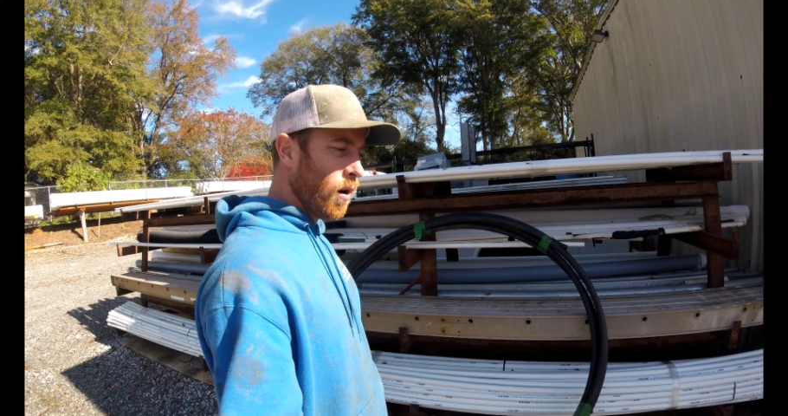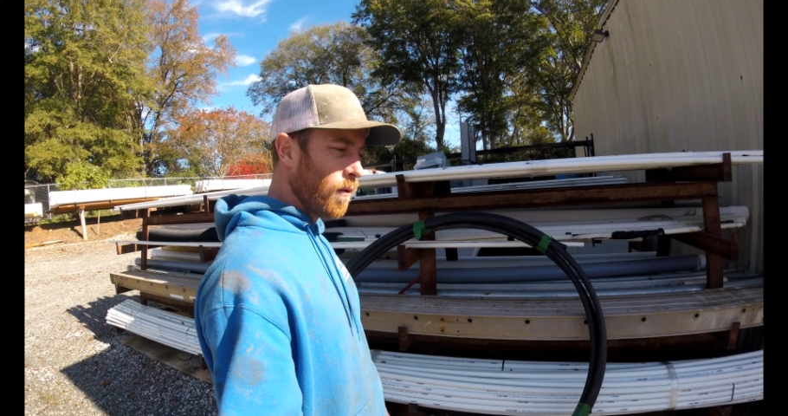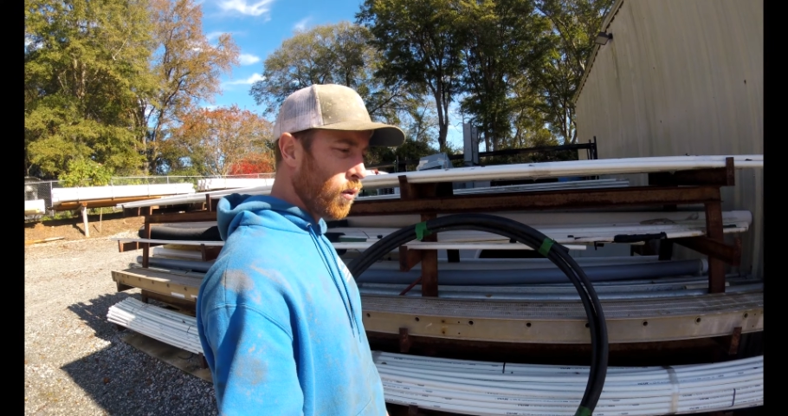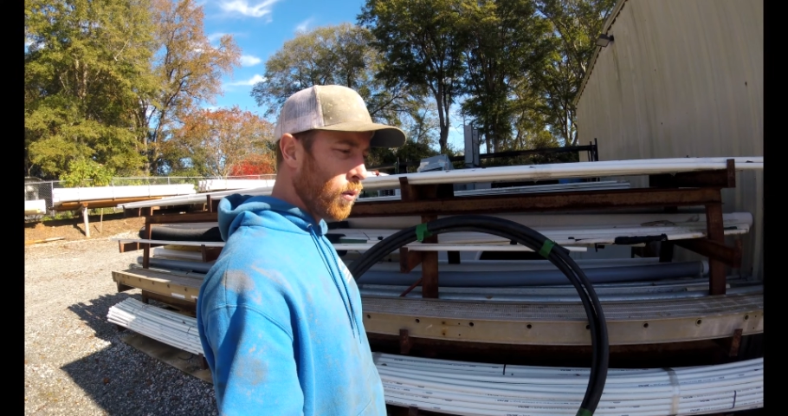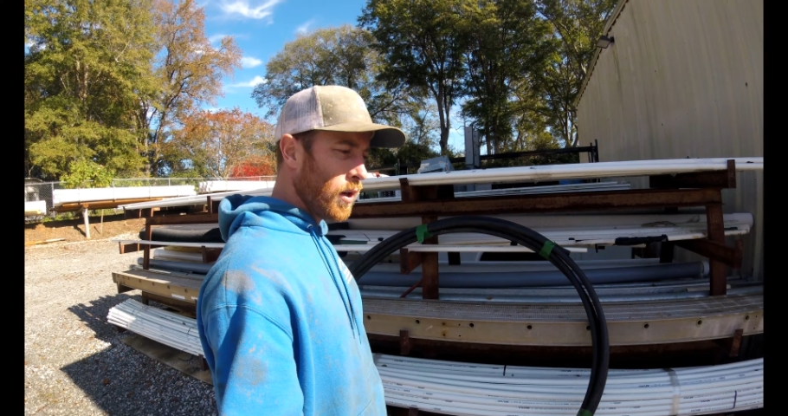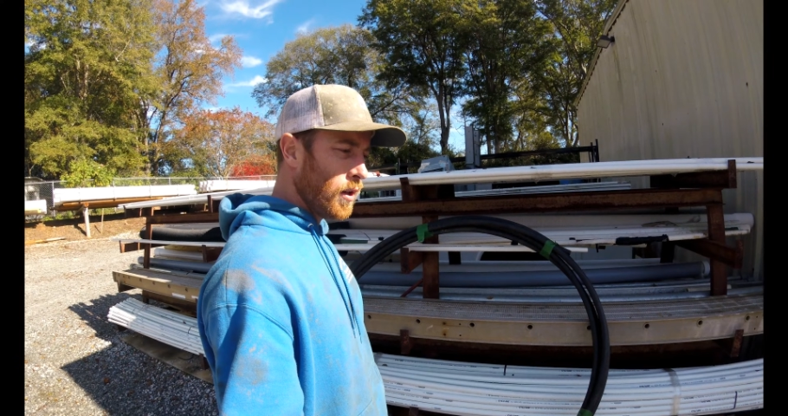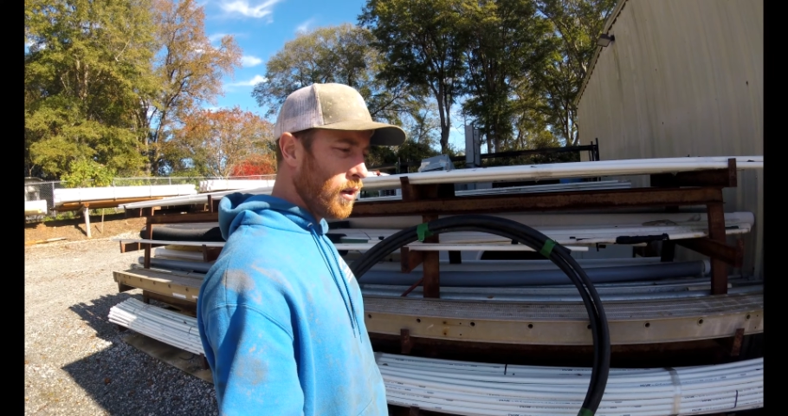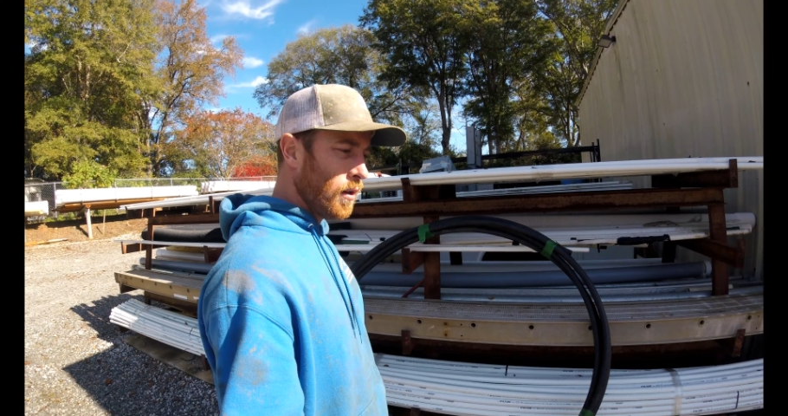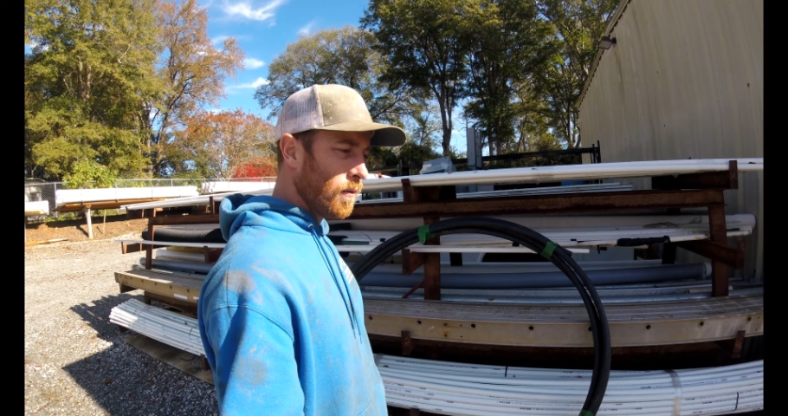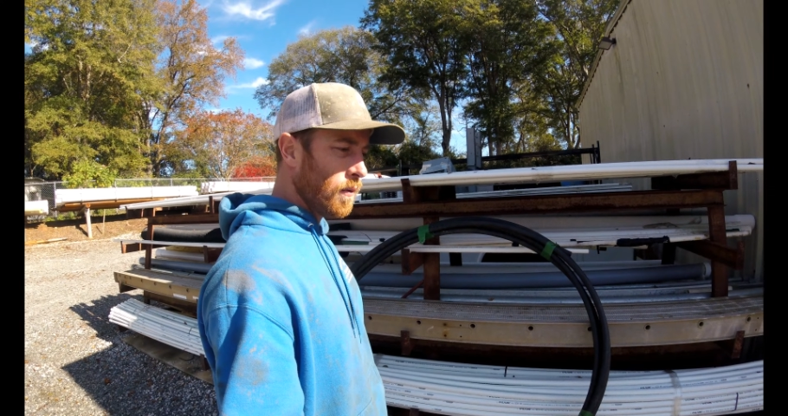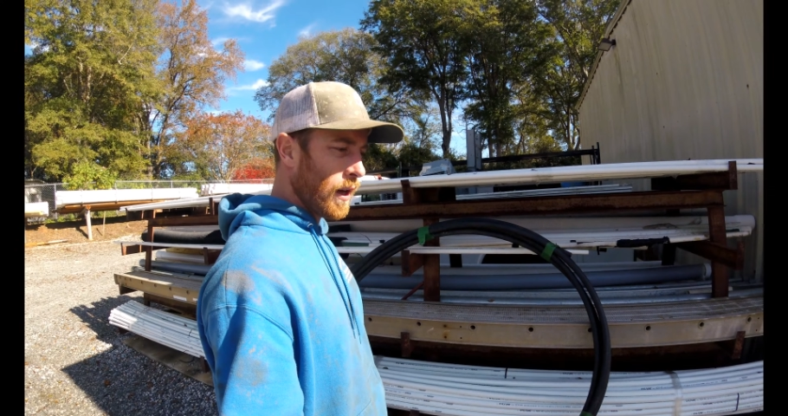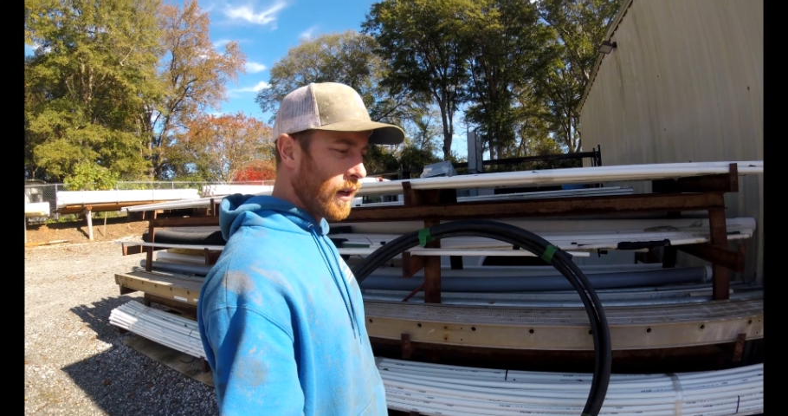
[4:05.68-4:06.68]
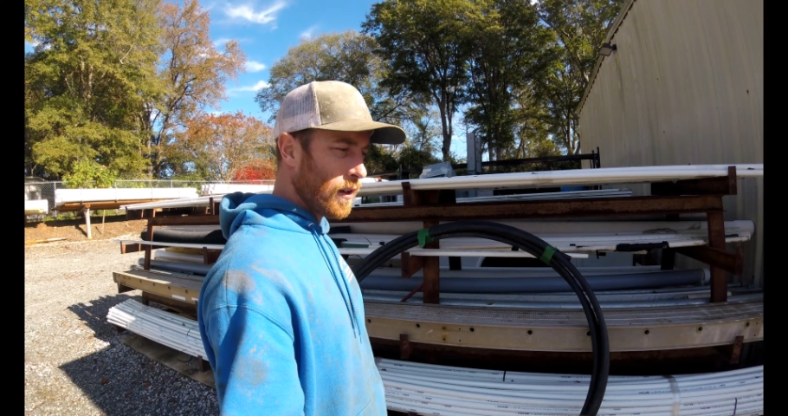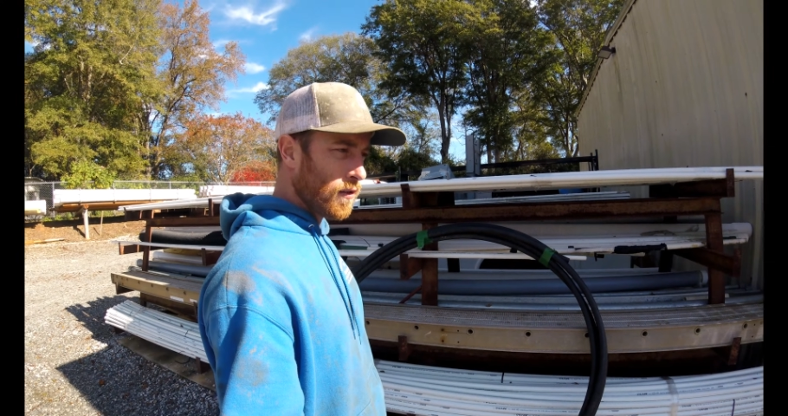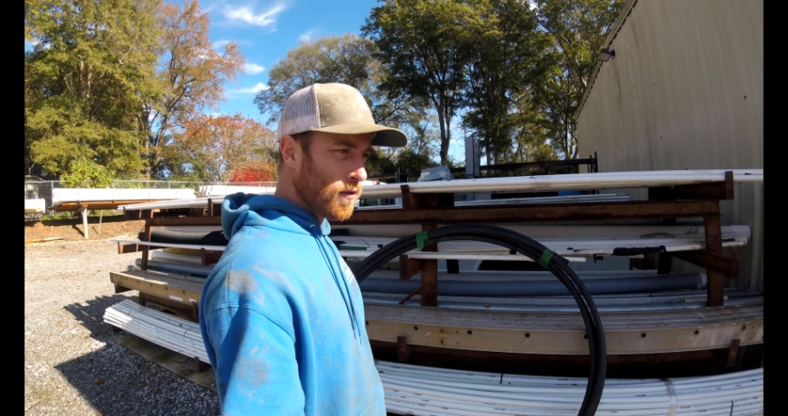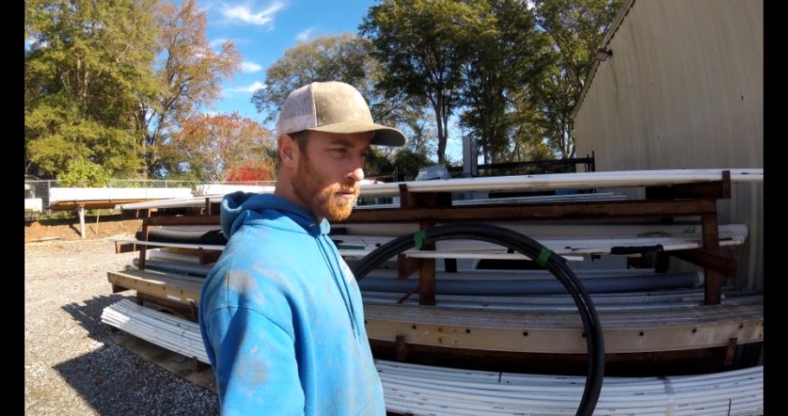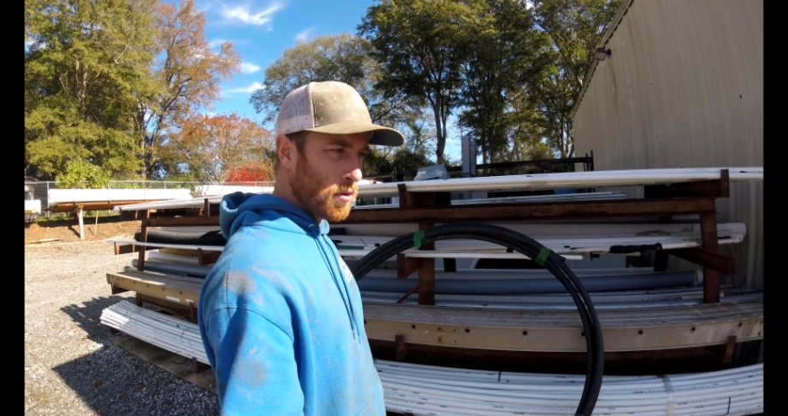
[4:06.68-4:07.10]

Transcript: over with you, I guess,